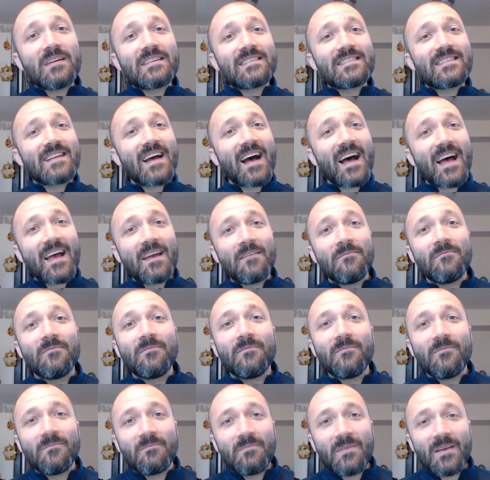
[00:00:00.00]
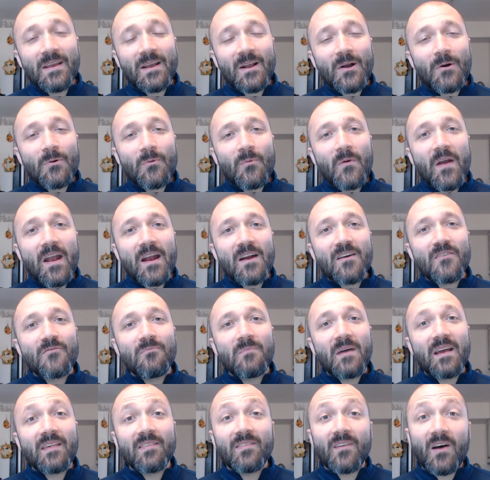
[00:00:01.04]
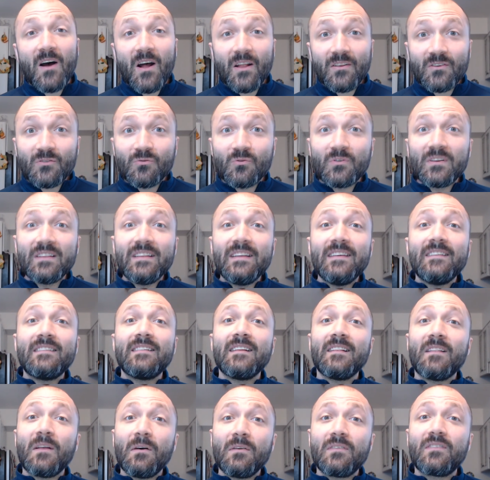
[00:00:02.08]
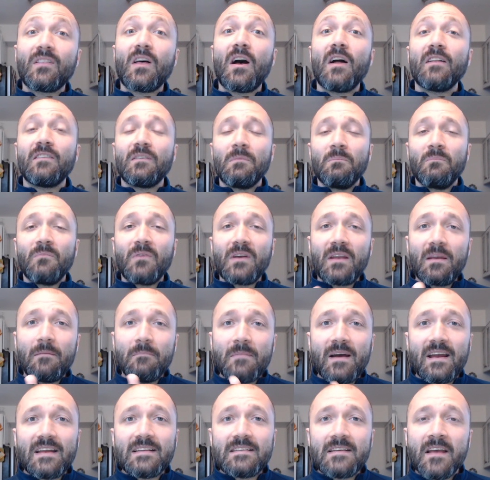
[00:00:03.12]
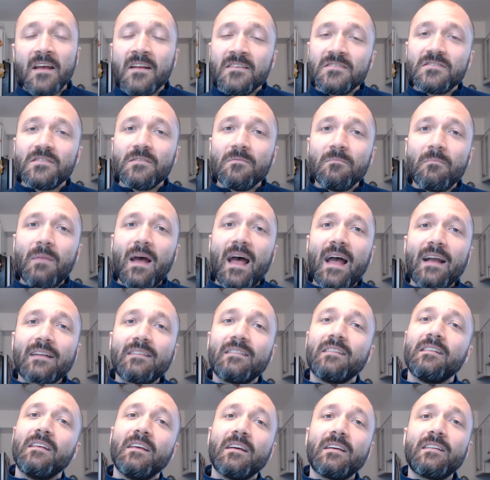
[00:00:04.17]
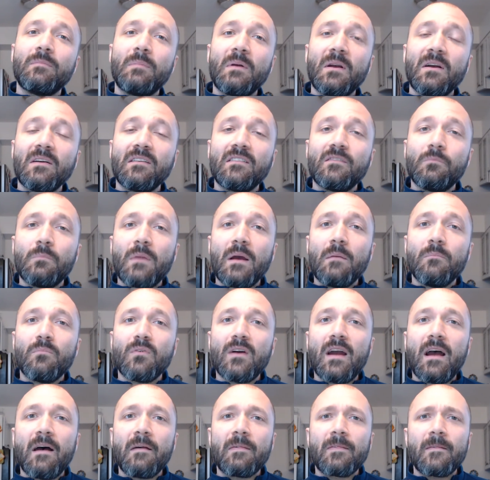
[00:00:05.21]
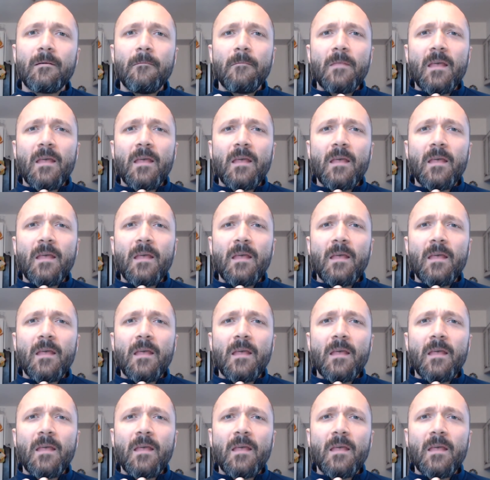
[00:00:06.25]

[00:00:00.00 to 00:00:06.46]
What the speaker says: time being aware of my thoughts, releasing those thoughts, and bringing my attention back to the experience of my breath,